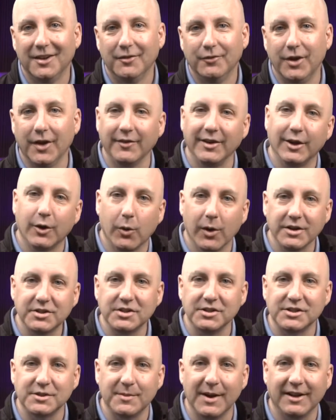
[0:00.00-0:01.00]
If you have any
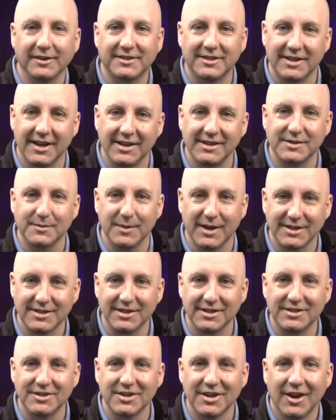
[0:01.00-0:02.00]
questions about today's
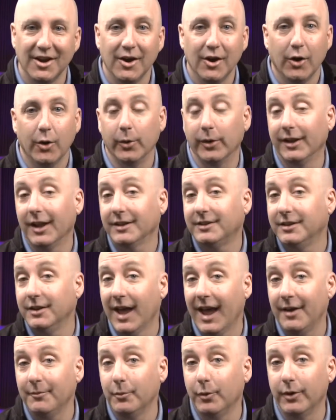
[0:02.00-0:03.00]
message or would like
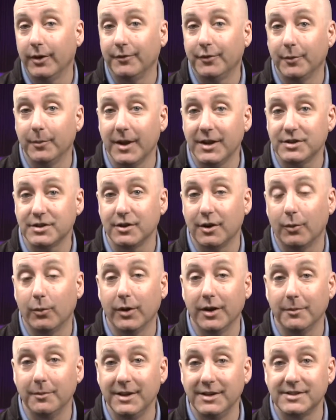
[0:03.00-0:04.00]
to have more information on
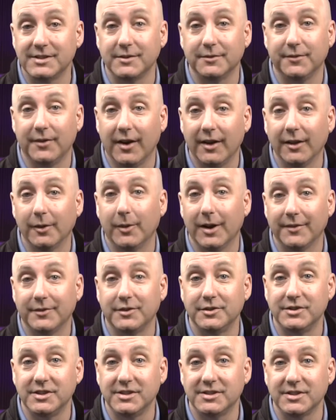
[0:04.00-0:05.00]
what it means to follow
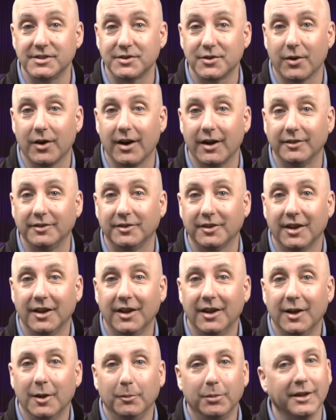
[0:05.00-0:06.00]
after Jesus Christ,
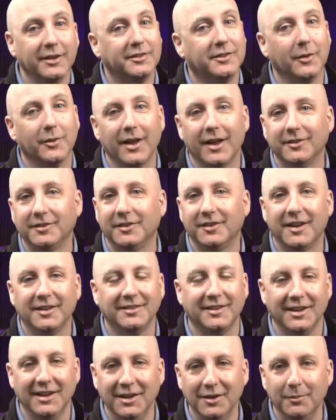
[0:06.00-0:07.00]
please don't
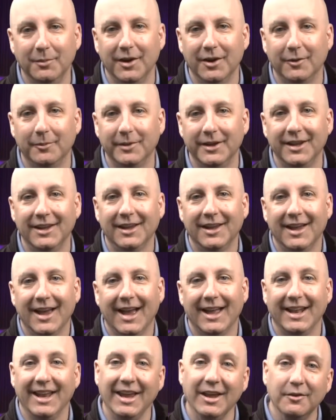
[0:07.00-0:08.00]
hesitate to email me
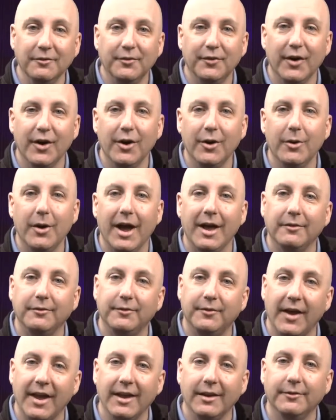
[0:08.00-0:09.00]
at info at
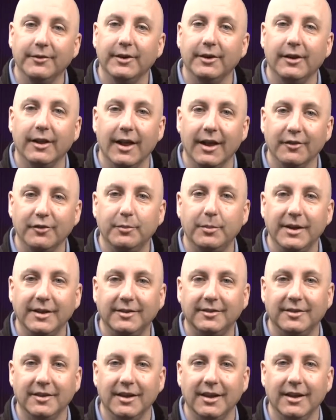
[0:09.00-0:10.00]

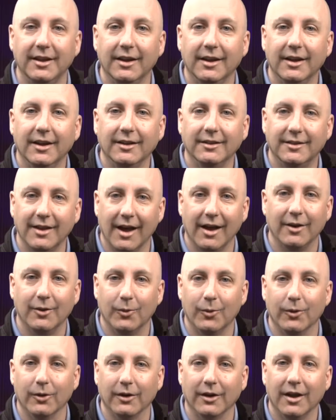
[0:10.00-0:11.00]

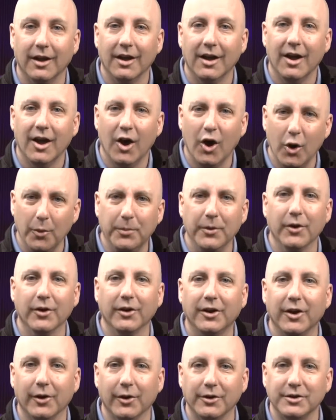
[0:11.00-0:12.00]
fayettevillefbc.org. I hope you're
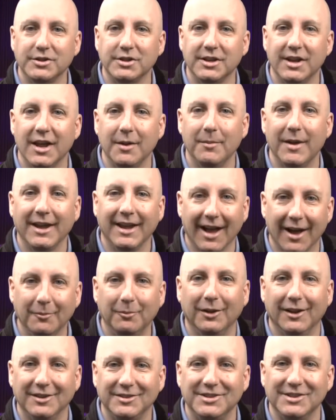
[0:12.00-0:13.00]
encouraged today. May
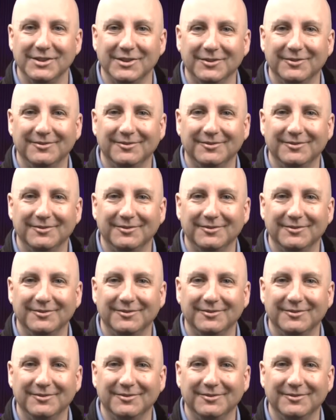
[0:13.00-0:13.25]
God bless you.